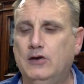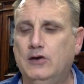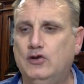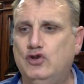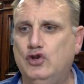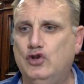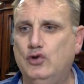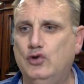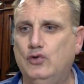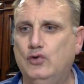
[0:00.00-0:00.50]

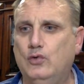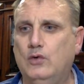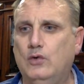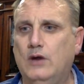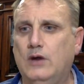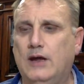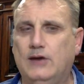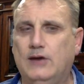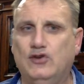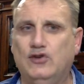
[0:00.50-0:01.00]

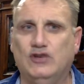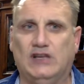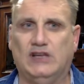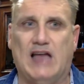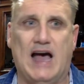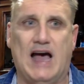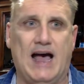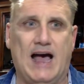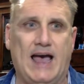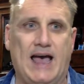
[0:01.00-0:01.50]
June, and
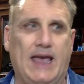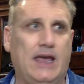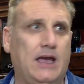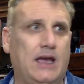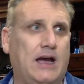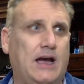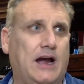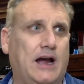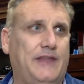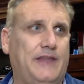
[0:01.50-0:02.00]

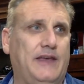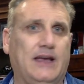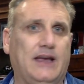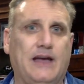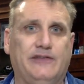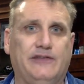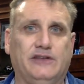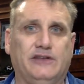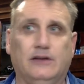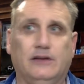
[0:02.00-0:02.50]
July. I think
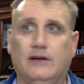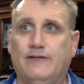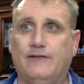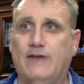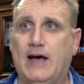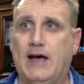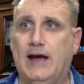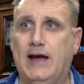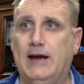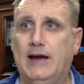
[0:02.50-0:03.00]
I've
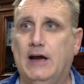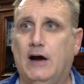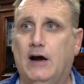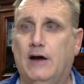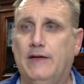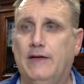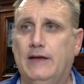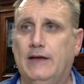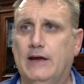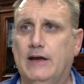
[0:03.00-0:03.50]
solidified
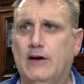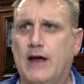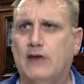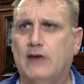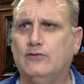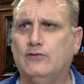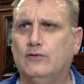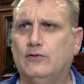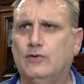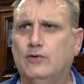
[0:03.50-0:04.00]
on the
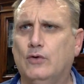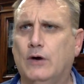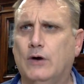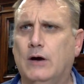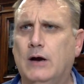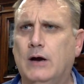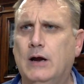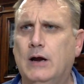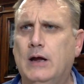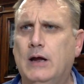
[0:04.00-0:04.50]
international tour.